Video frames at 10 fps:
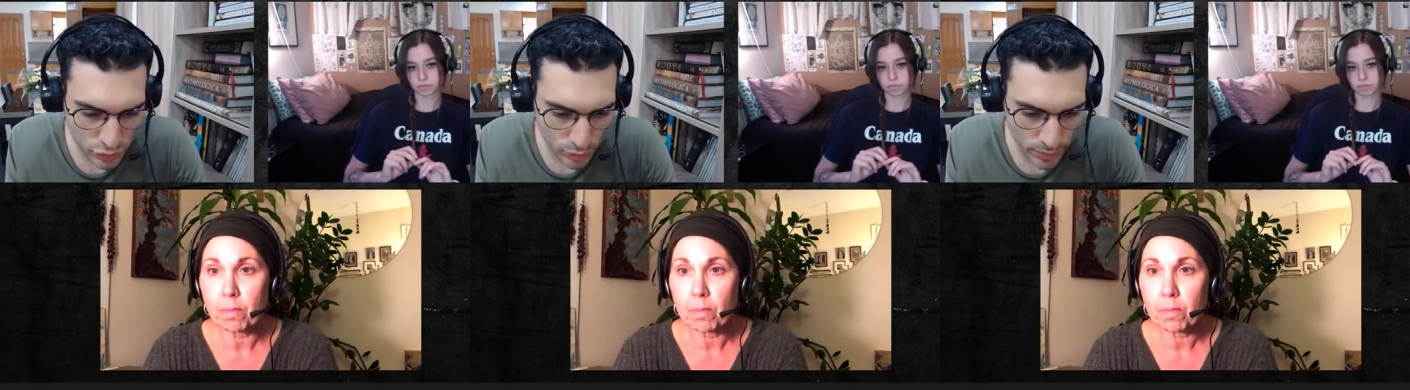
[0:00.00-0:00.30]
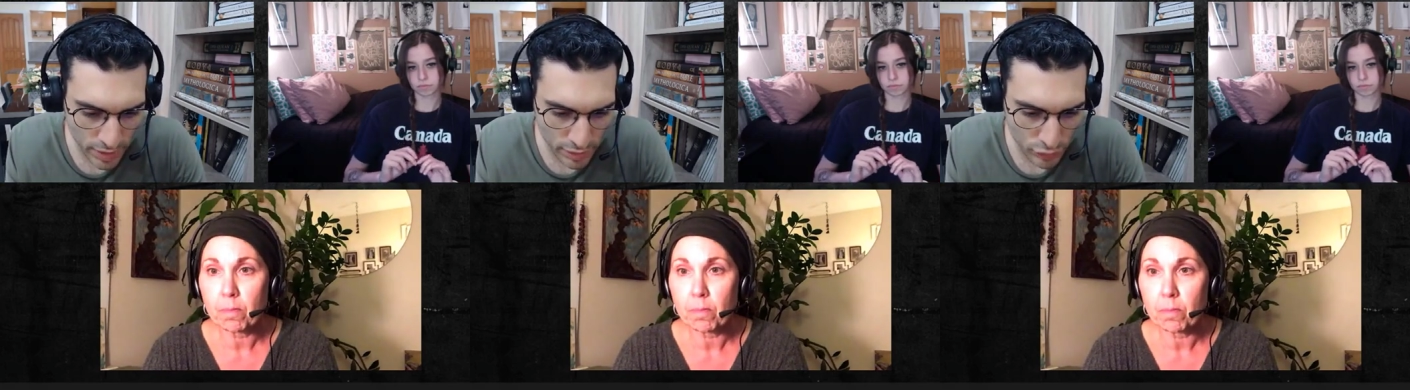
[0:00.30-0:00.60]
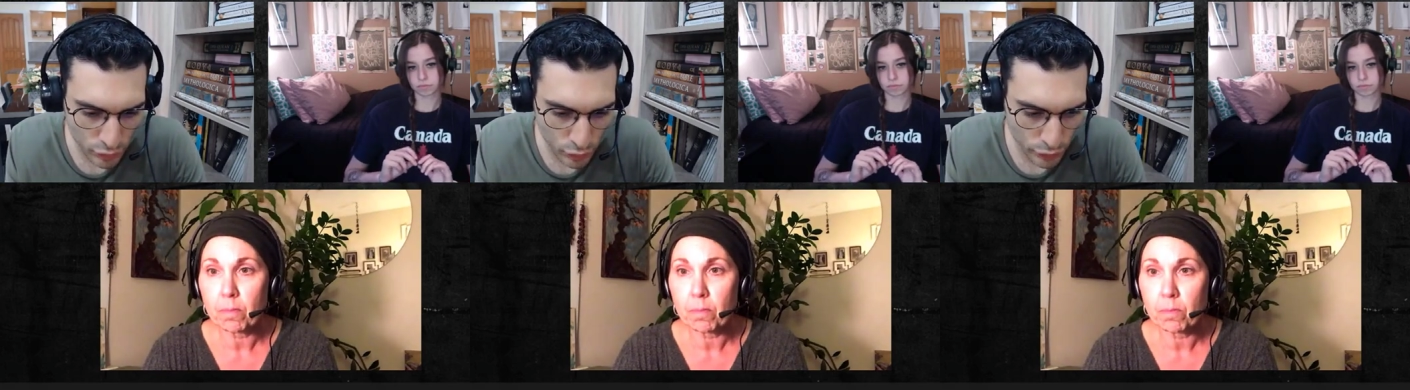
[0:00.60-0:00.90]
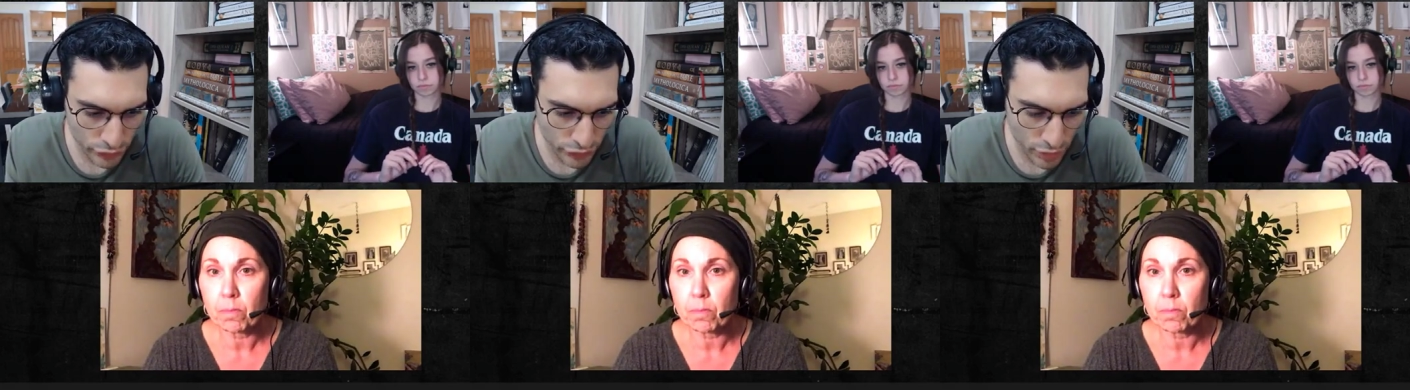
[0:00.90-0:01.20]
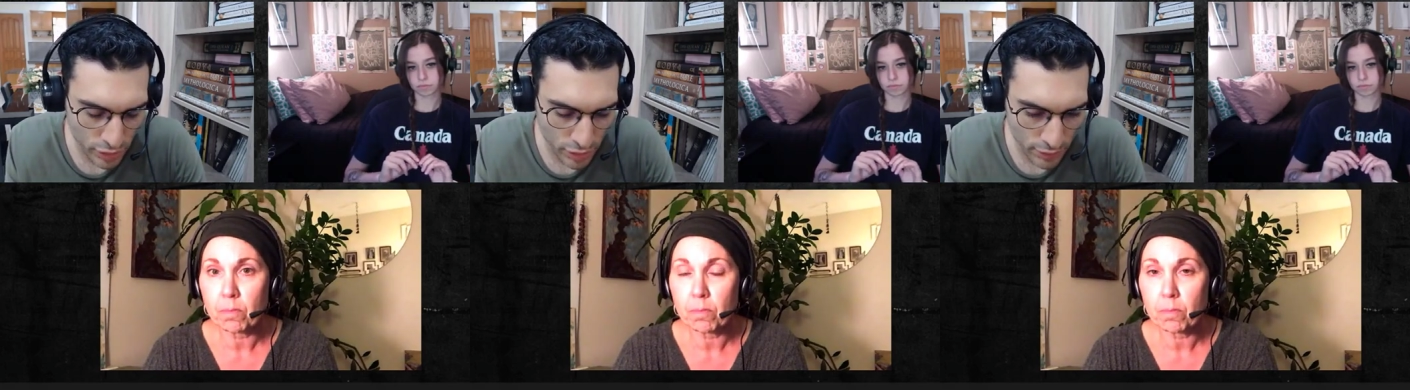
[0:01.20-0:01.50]
Speaker 1: just obeying the rules
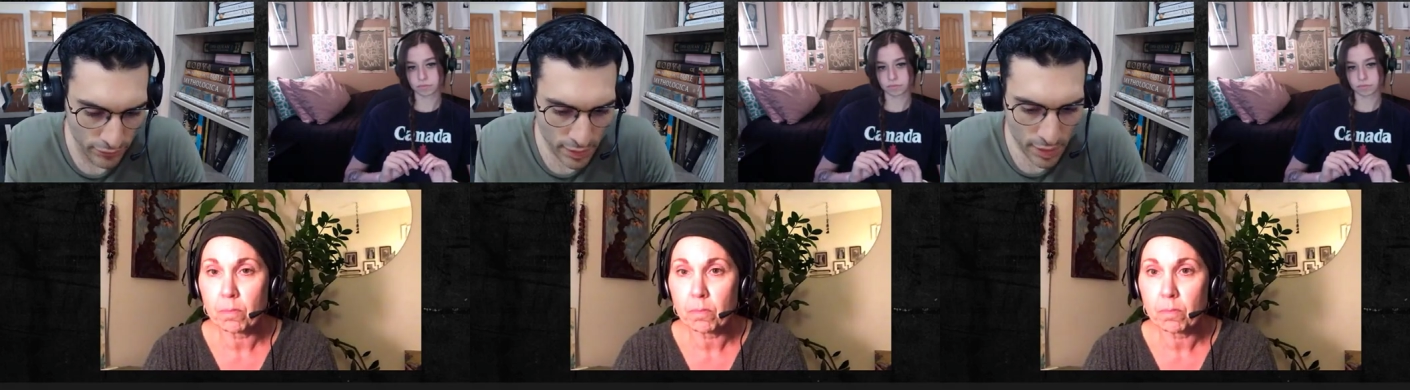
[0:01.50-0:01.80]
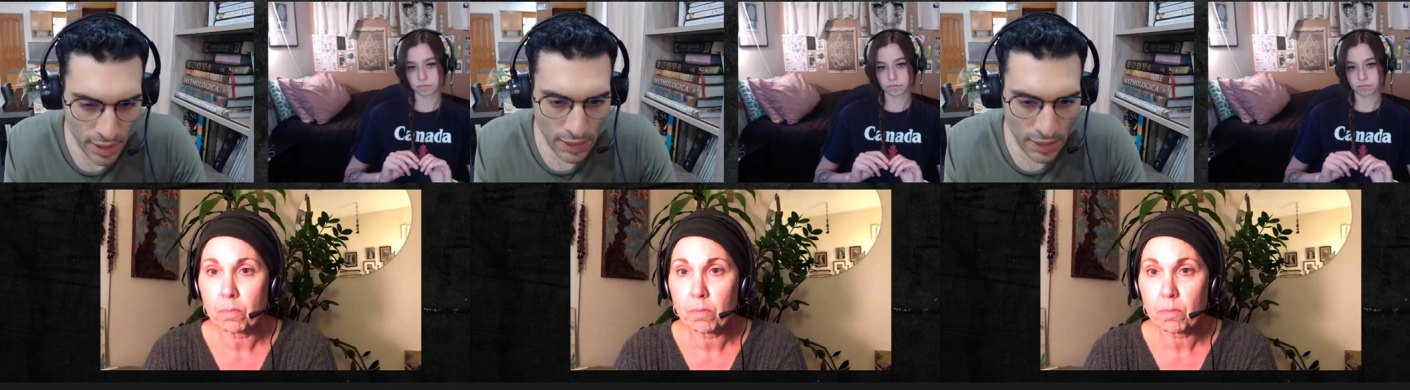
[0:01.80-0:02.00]
is not enough.